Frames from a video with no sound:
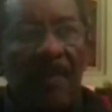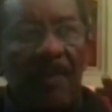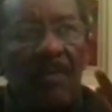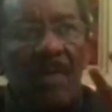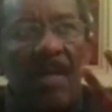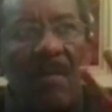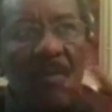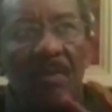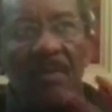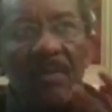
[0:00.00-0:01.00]
so I
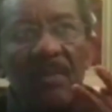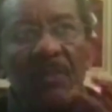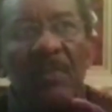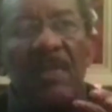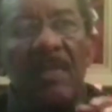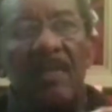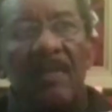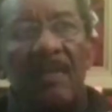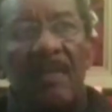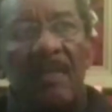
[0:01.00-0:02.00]
want to suspect
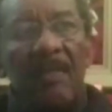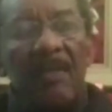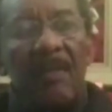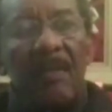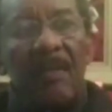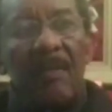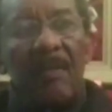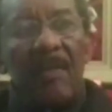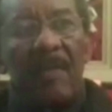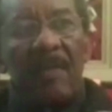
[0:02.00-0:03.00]

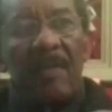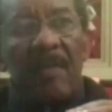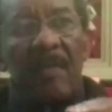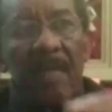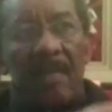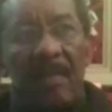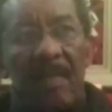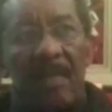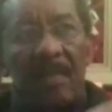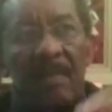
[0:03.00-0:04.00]
that that
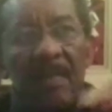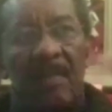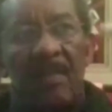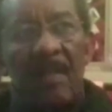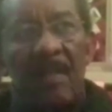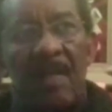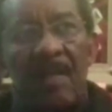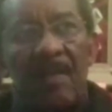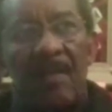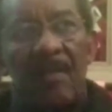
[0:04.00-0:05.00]
Alexander Clarke
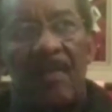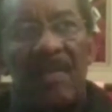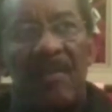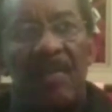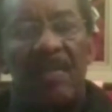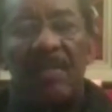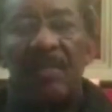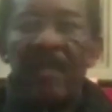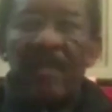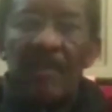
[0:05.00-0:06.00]
may have been his
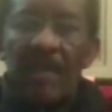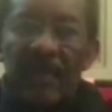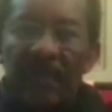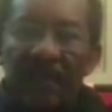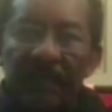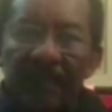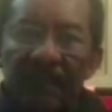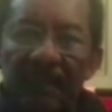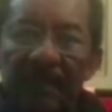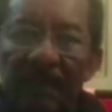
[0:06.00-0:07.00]
grandfather,
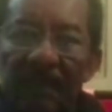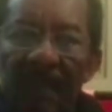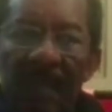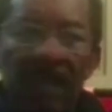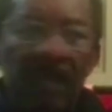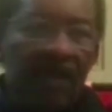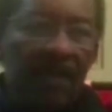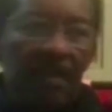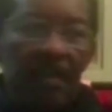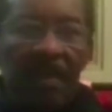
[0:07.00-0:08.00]
18
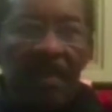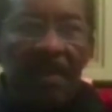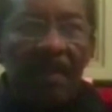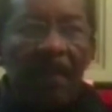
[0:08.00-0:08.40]
something,